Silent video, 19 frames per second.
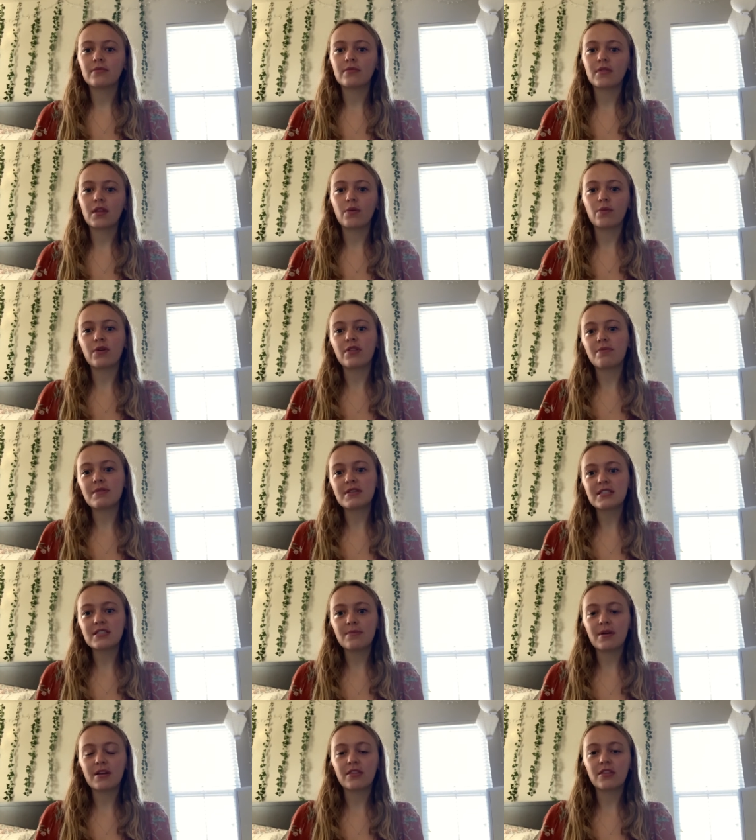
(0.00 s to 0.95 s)
With Miss
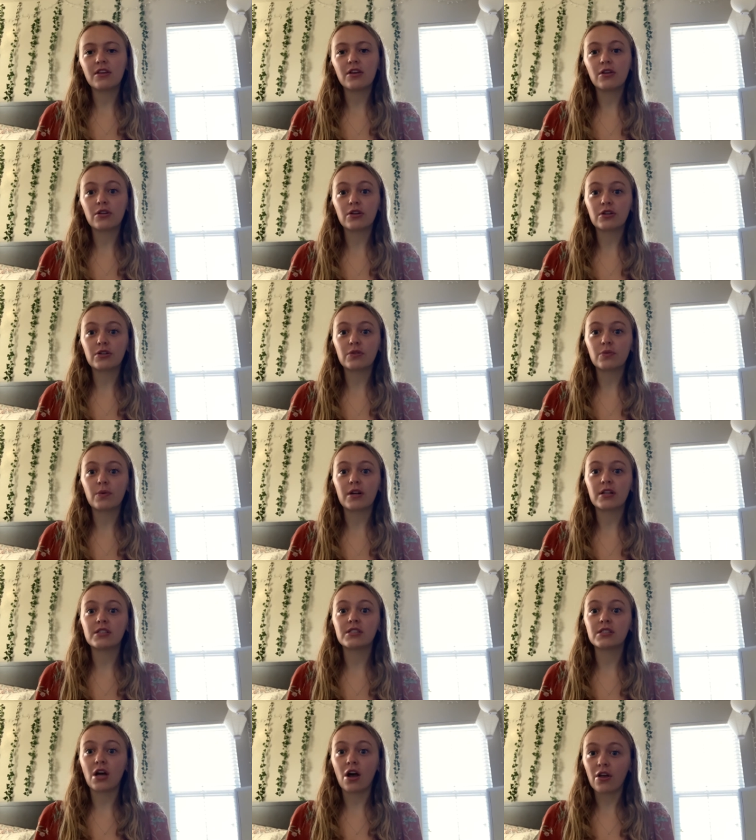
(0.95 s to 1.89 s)
Samantha, you learned what a
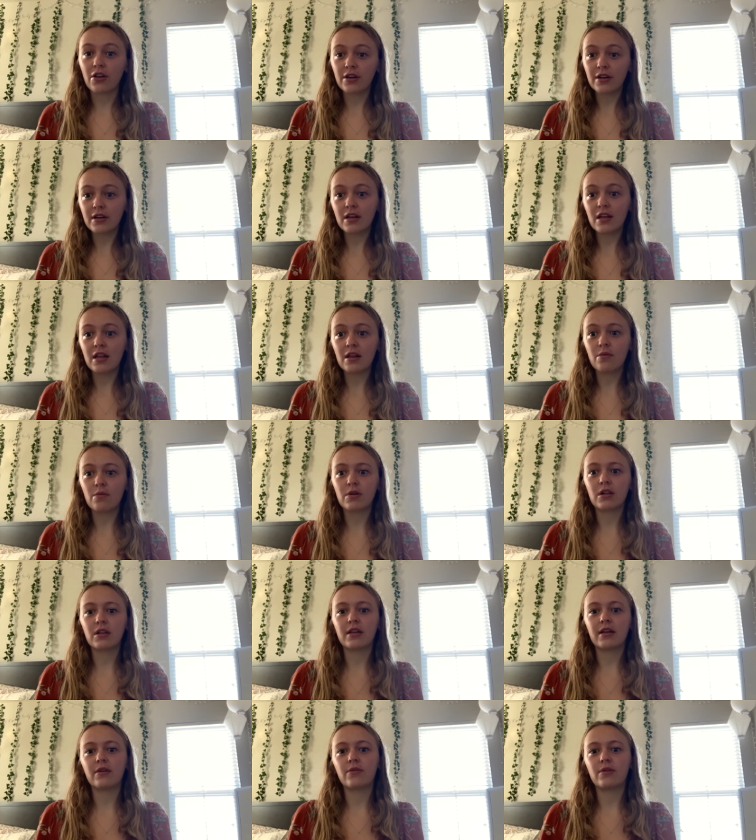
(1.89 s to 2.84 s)
solid and what a
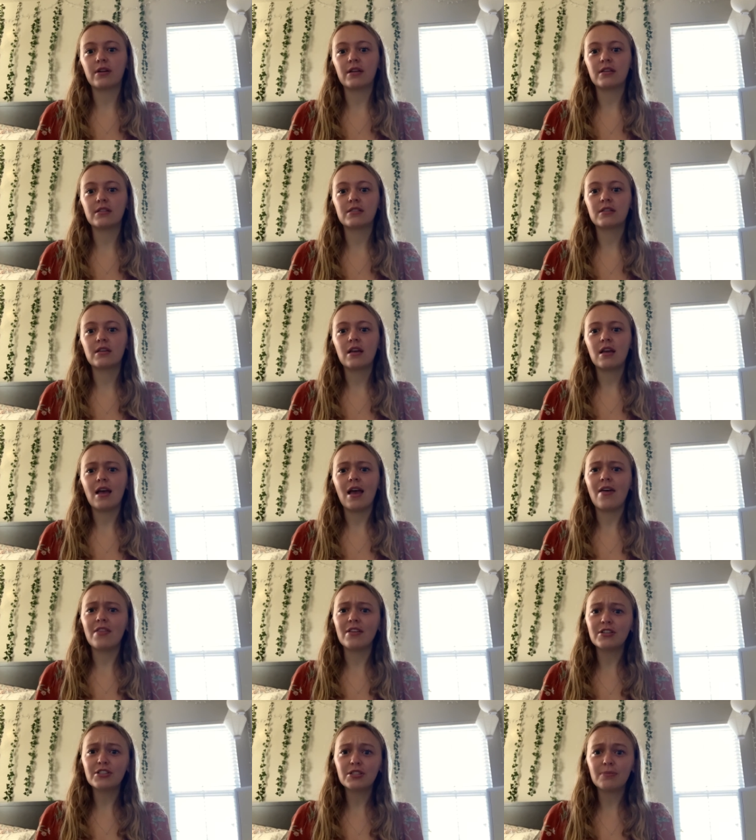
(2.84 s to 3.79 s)
liquid is. And
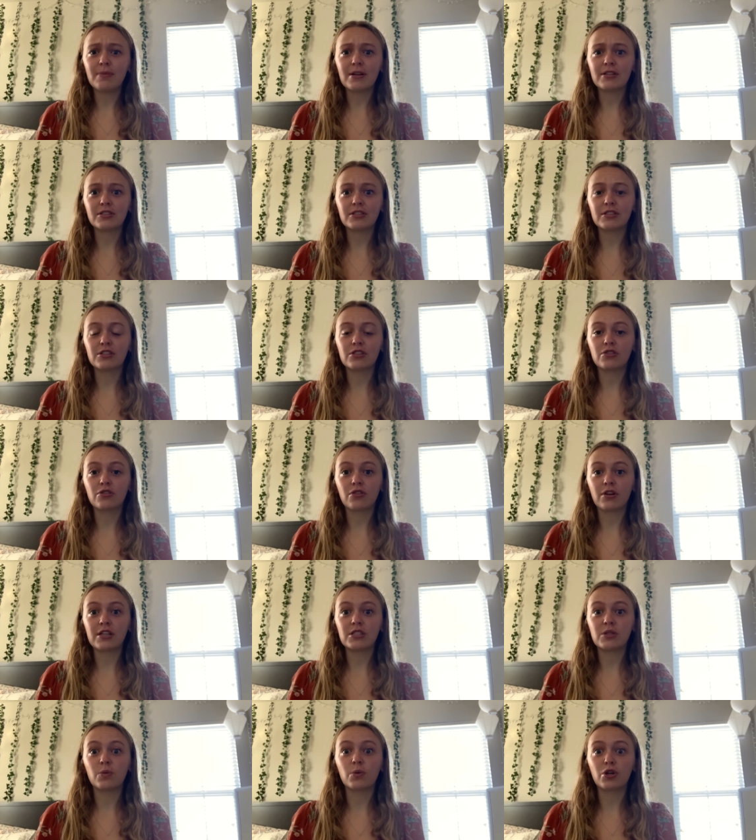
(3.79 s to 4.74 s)
then she mentioned this
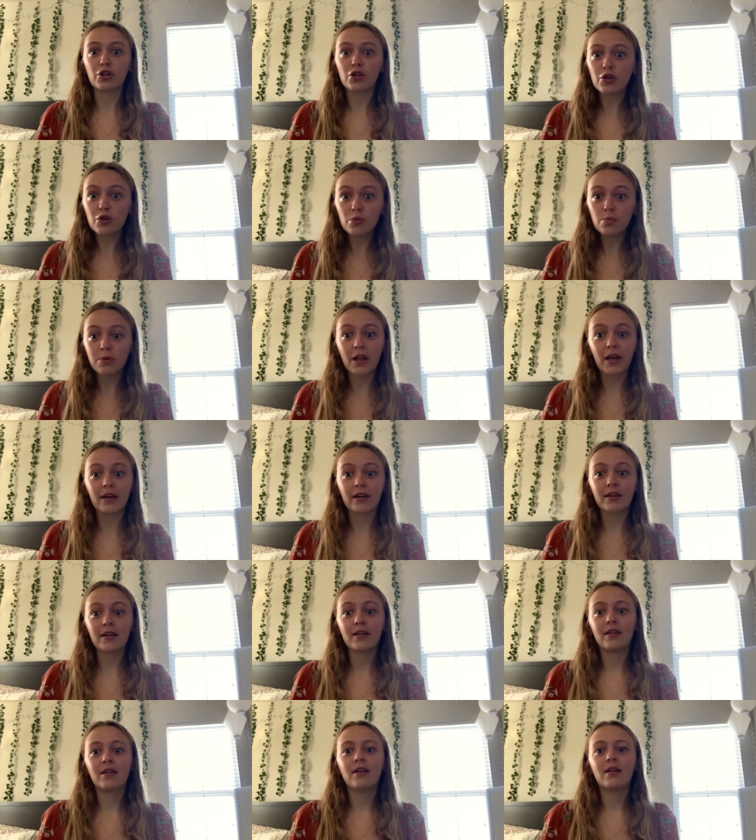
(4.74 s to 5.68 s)
crazy word, oobleck.
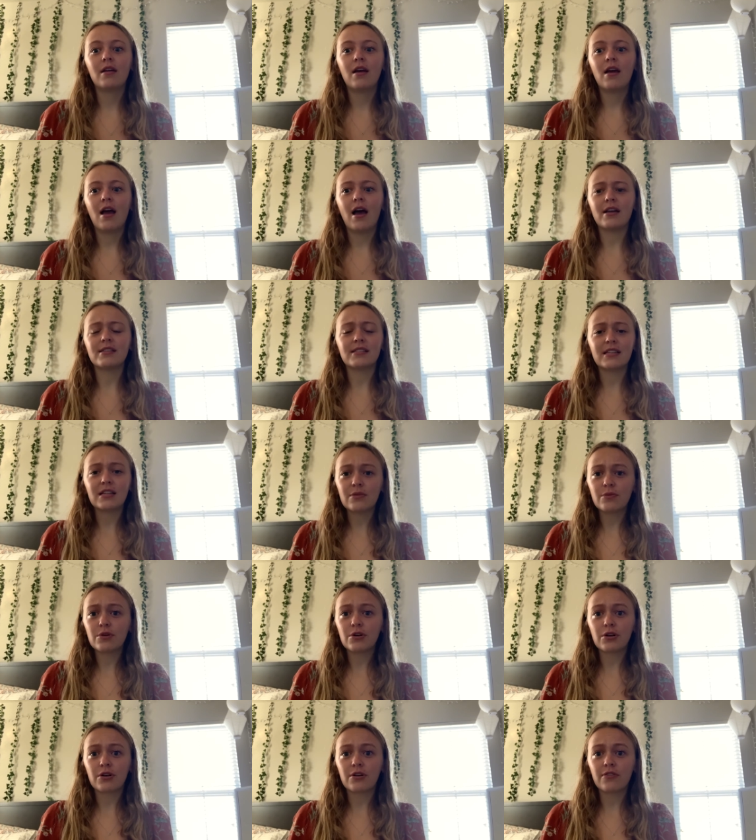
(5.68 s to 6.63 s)
Has anyone
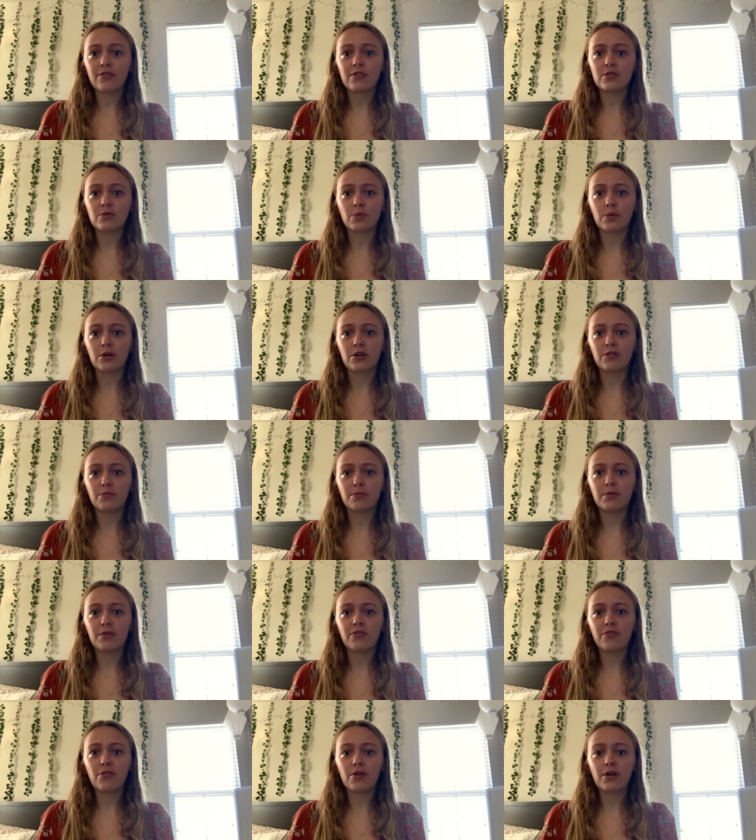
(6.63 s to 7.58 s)
heard of this word
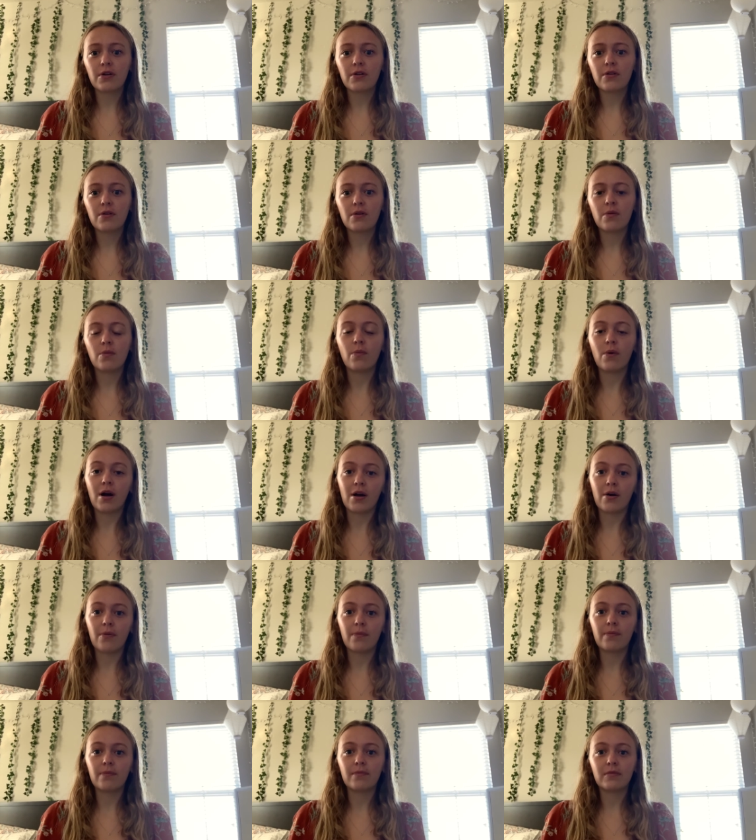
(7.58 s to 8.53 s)
before? Well,
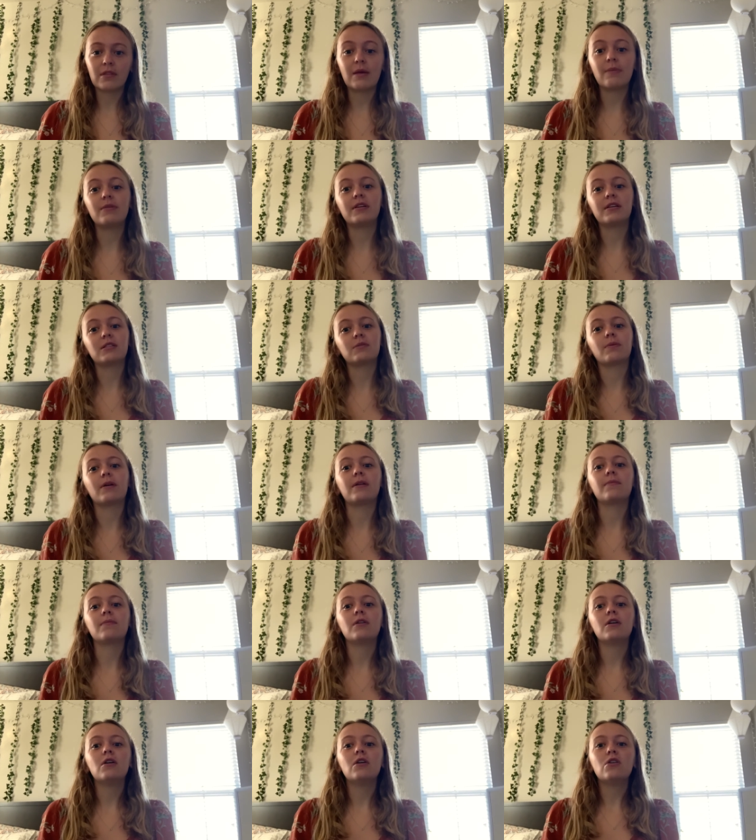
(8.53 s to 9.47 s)
let me explain.
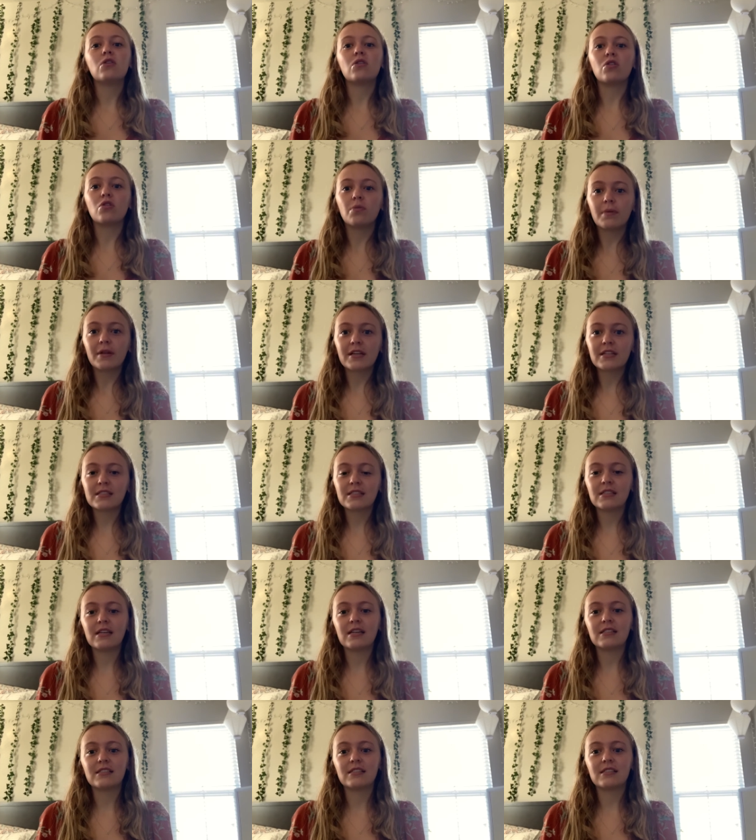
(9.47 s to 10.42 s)
Oobleck
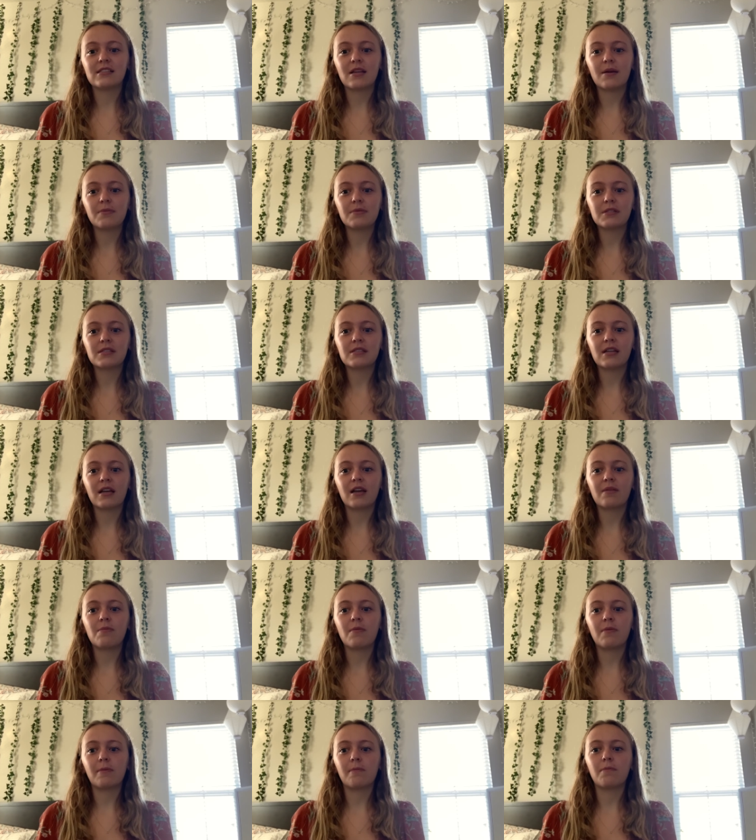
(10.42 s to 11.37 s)
is a substance that can
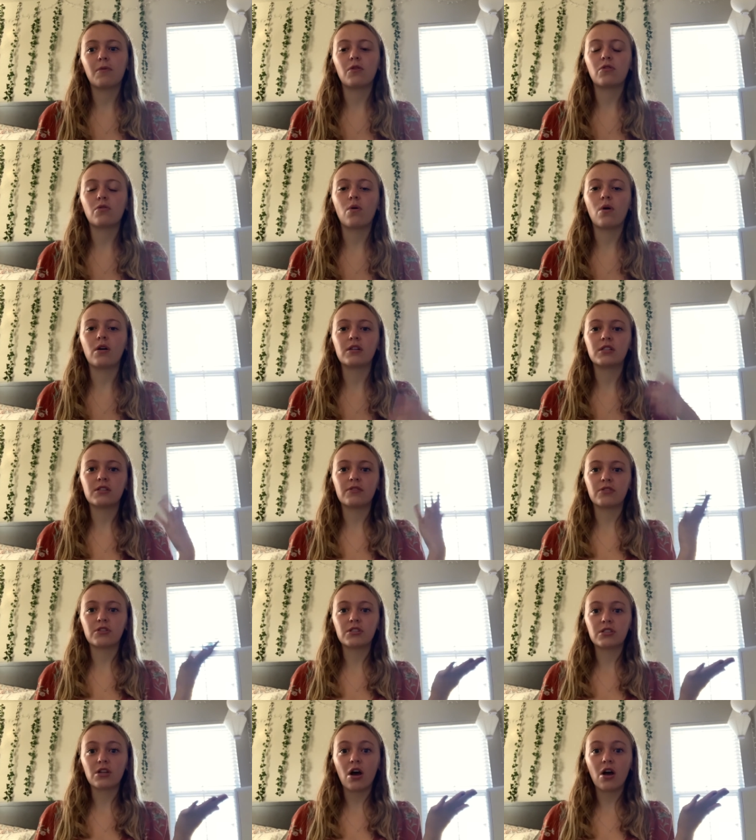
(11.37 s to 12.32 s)
have both qualities of a
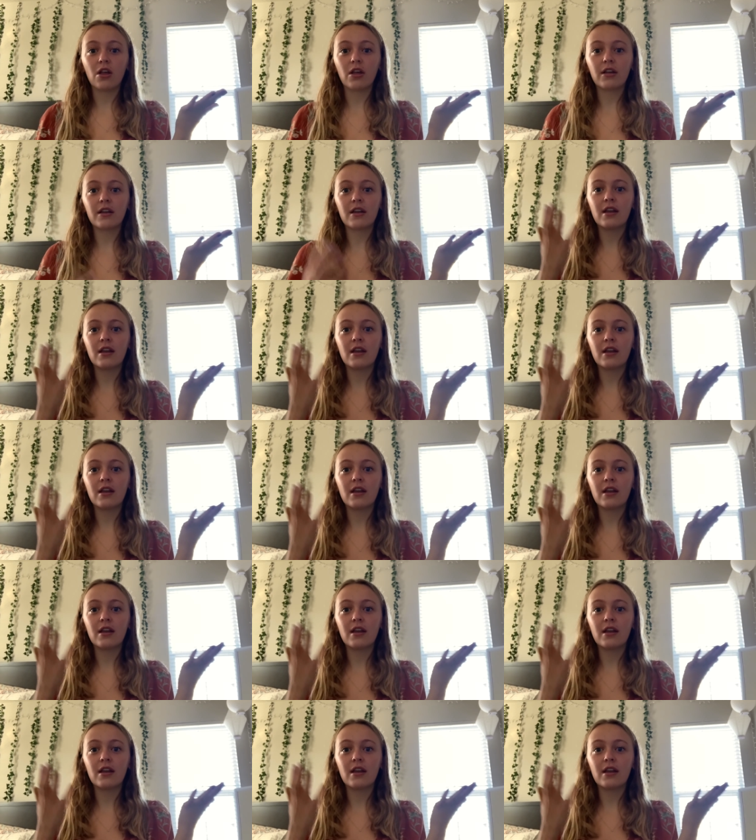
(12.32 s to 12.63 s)
solid